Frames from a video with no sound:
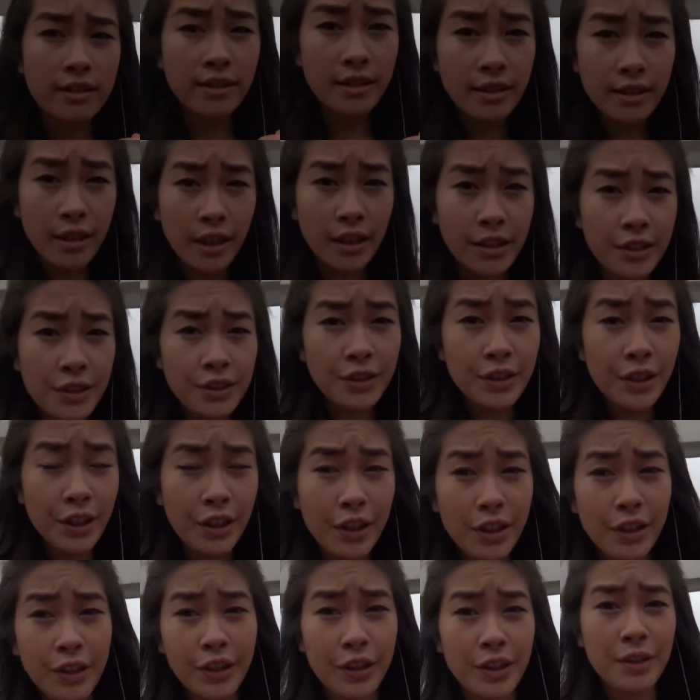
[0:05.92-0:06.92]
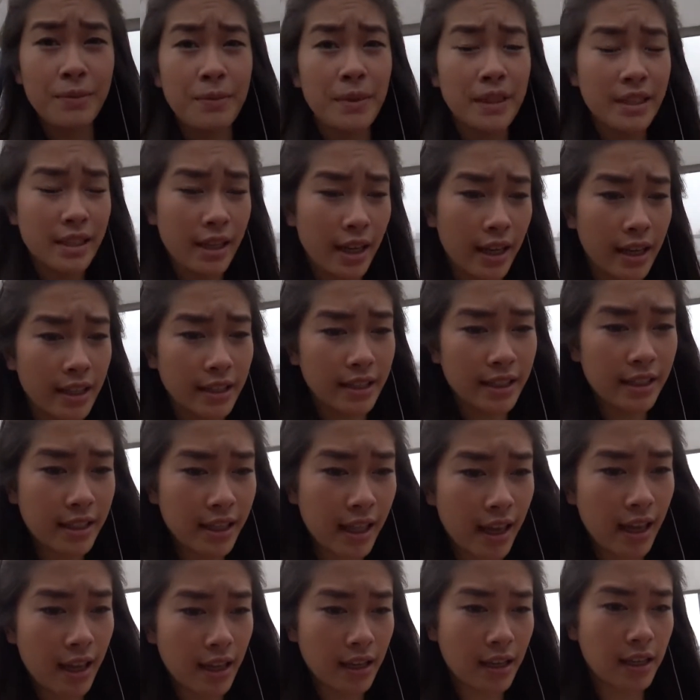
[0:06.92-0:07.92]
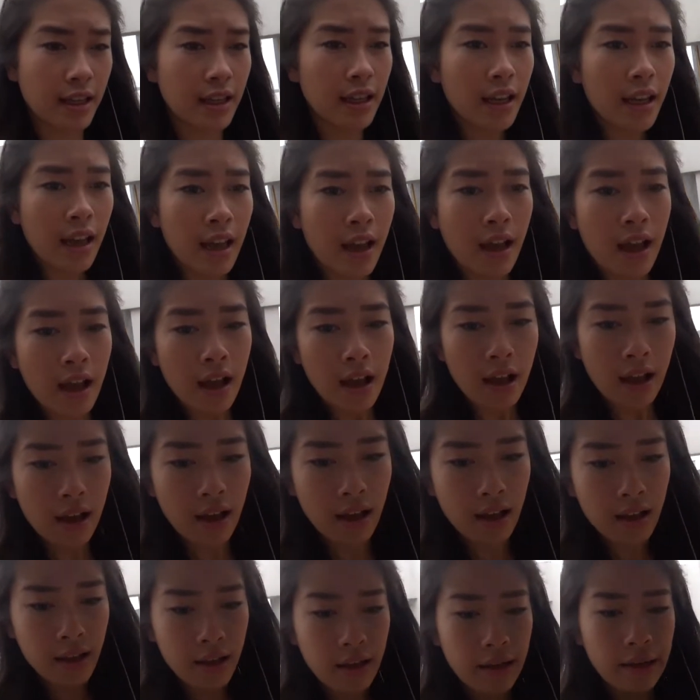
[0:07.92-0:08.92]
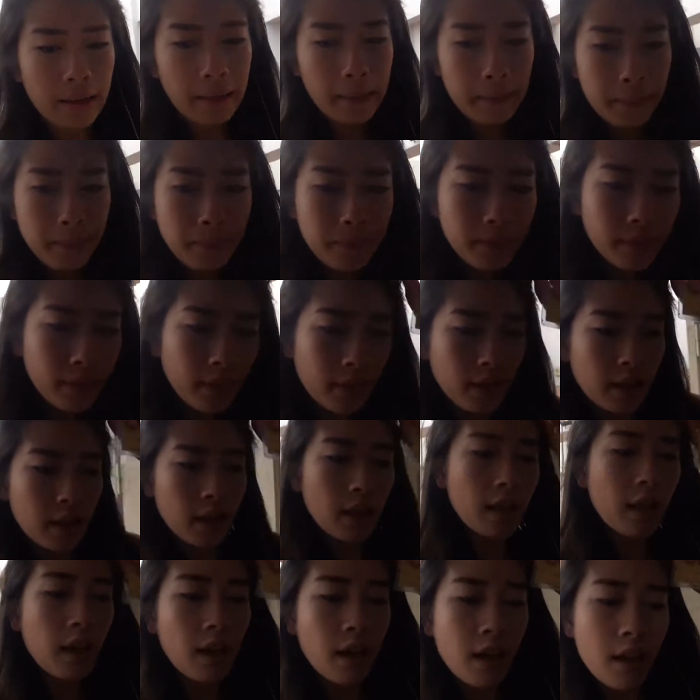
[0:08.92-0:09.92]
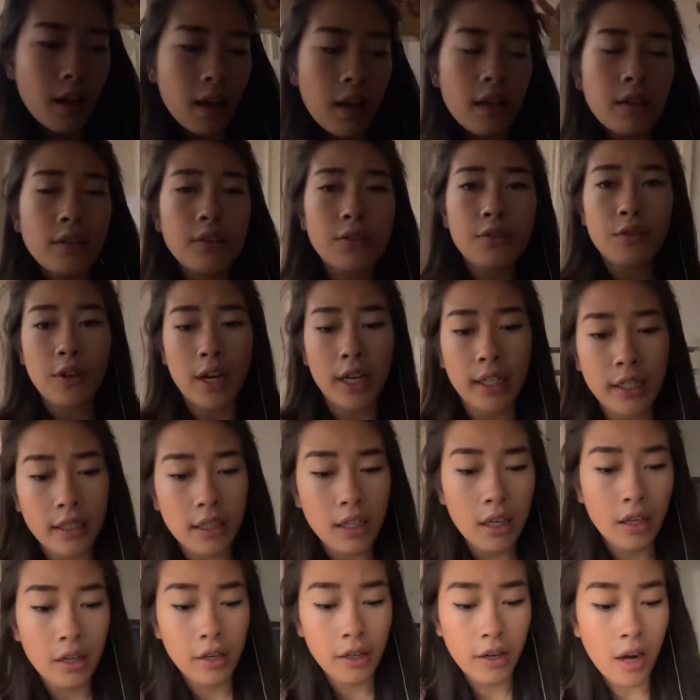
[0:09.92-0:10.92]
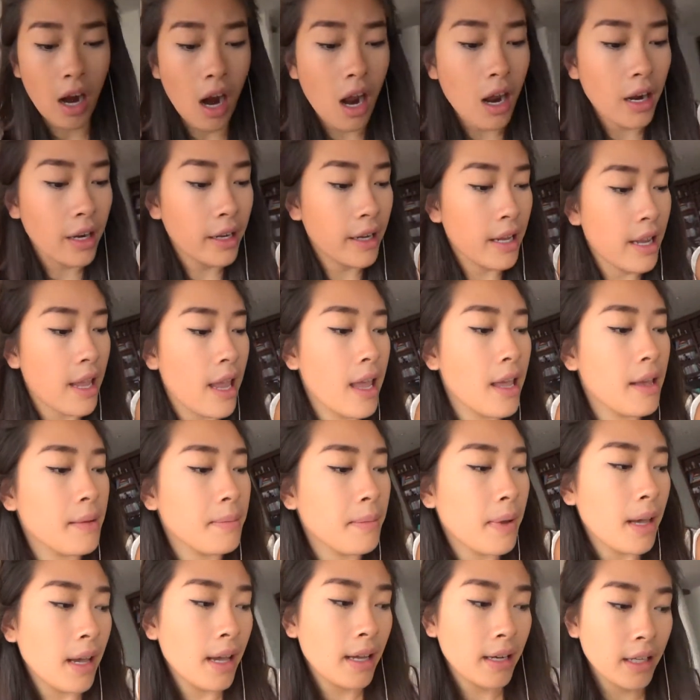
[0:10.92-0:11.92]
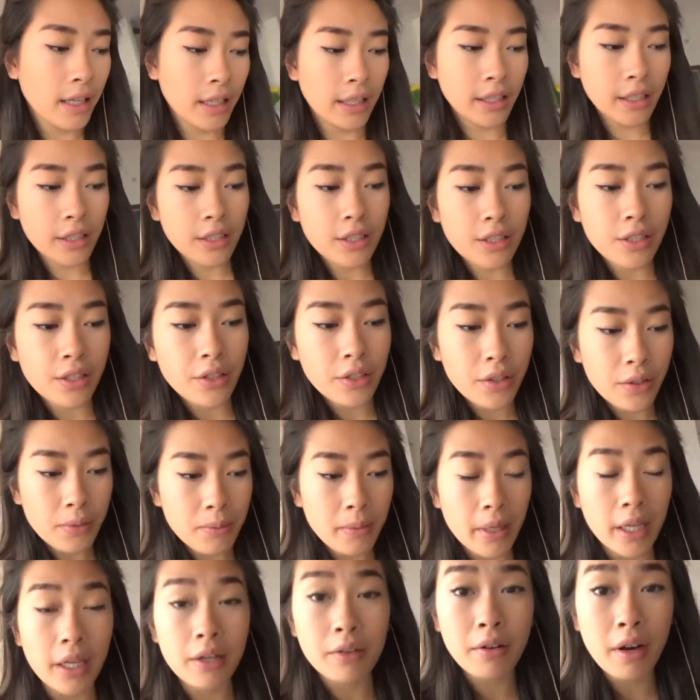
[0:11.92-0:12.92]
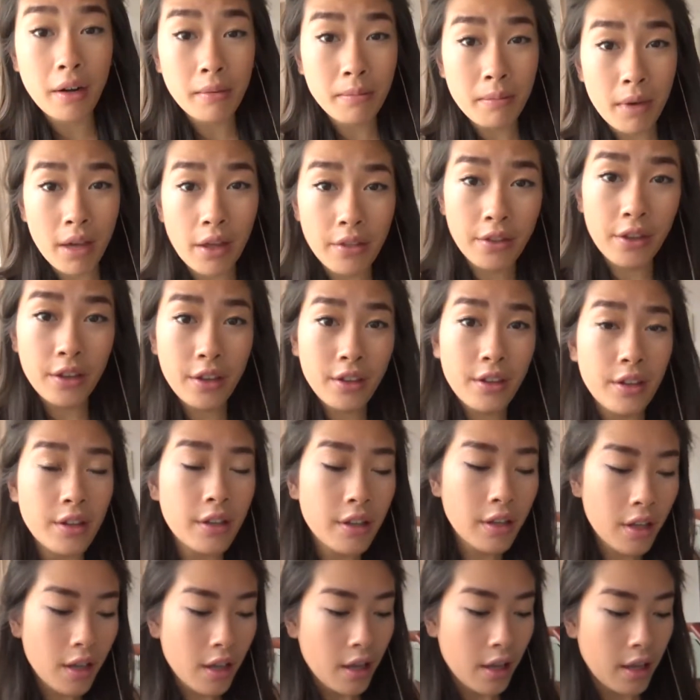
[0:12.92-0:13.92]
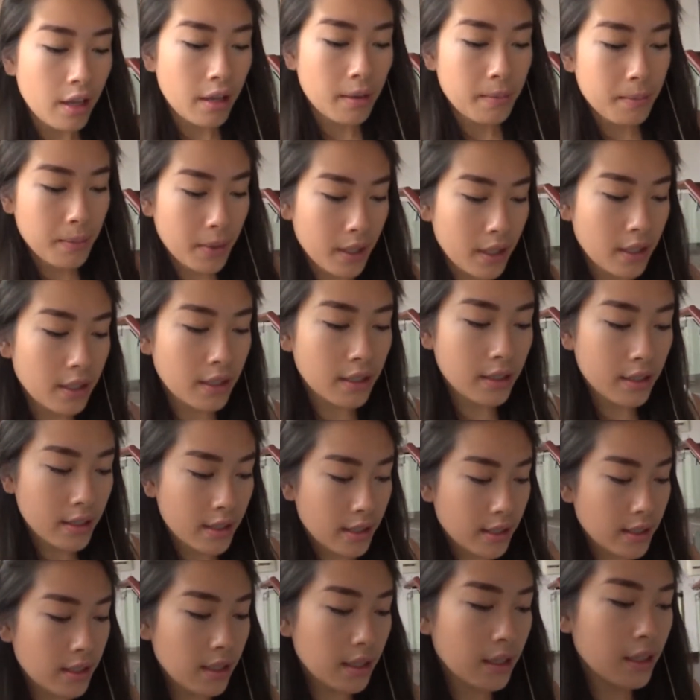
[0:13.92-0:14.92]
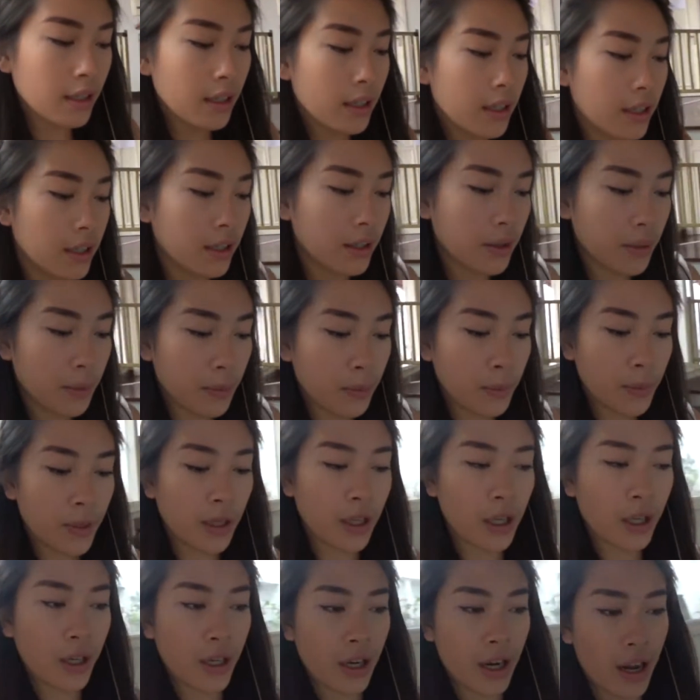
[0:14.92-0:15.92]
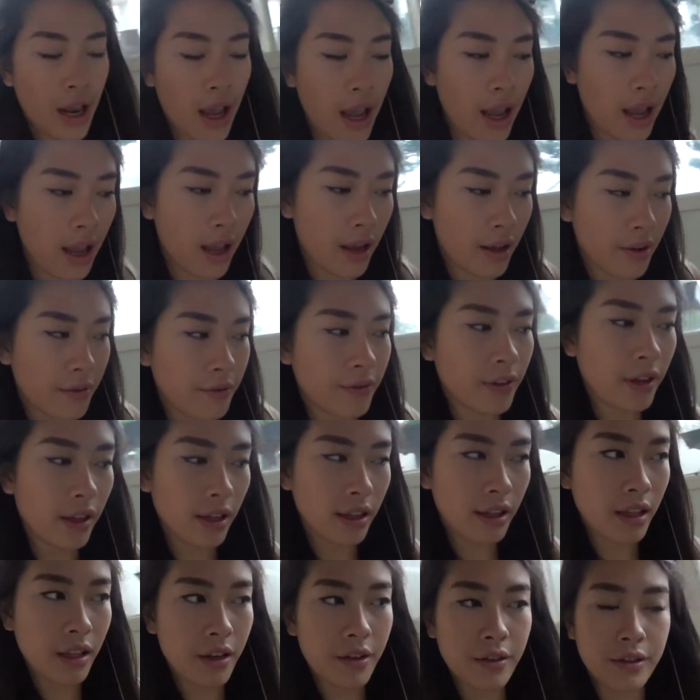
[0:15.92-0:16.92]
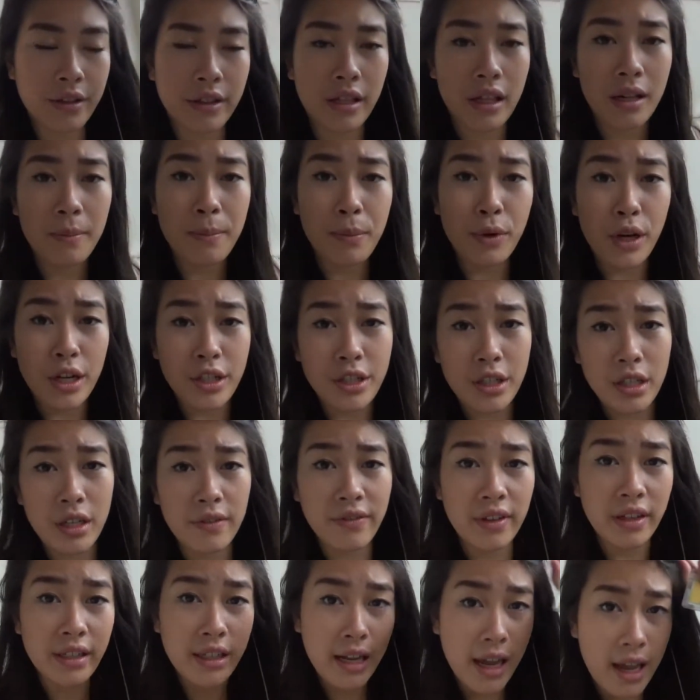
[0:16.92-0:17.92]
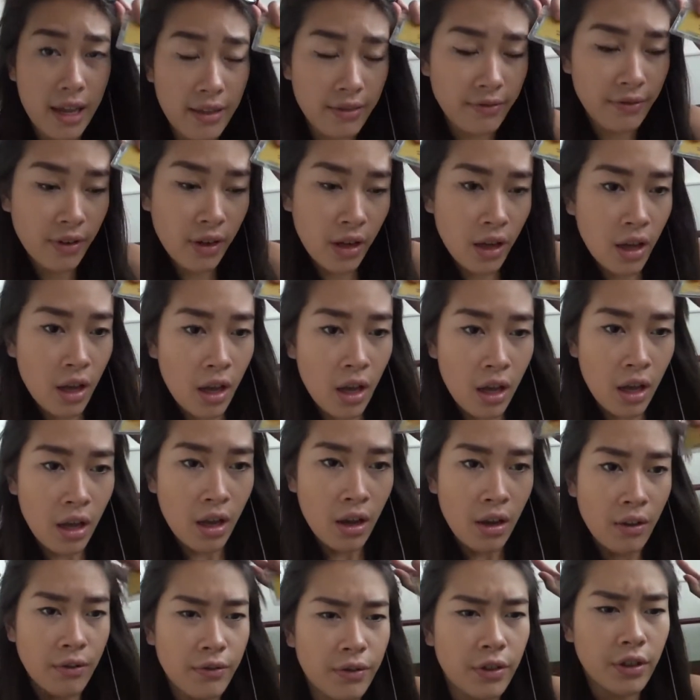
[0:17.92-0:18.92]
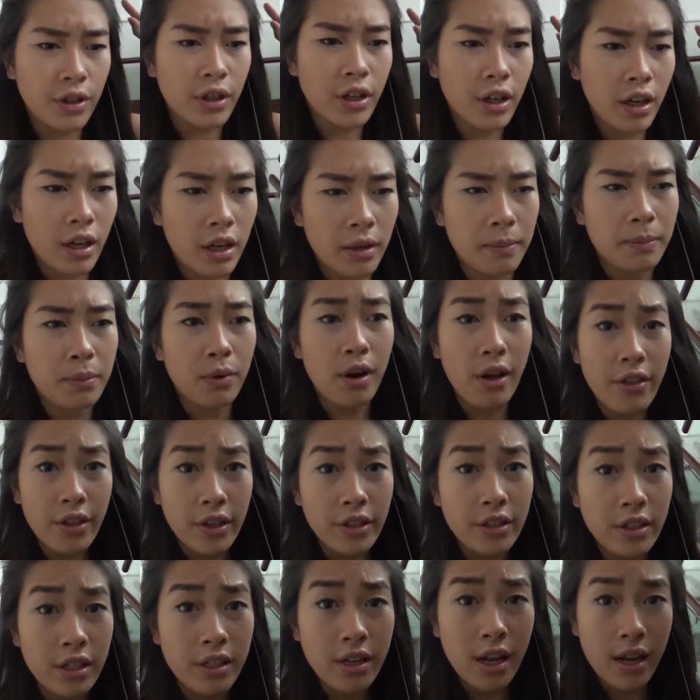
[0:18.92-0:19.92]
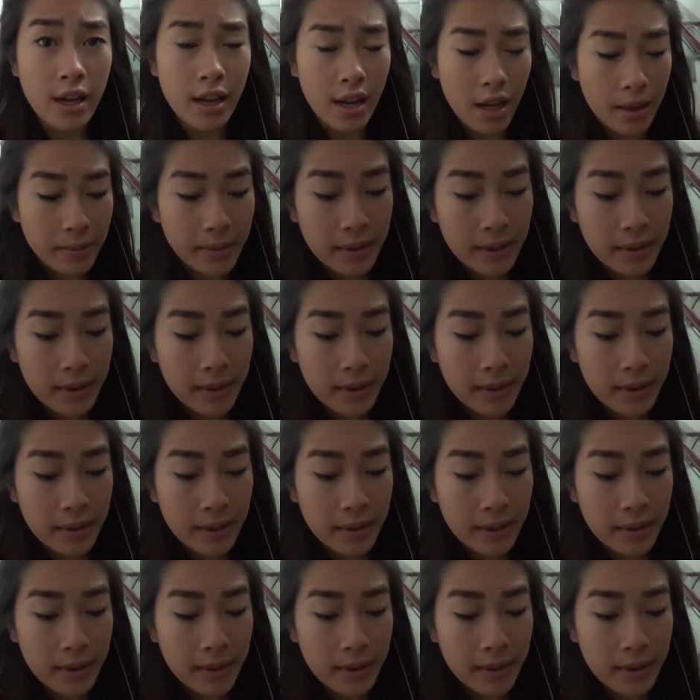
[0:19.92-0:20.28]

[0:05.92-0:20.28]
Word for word: such a gloomy day today. Um, right now I am heading to my grandmother because uh, we're going to have a little celebration at the place for her brother today, I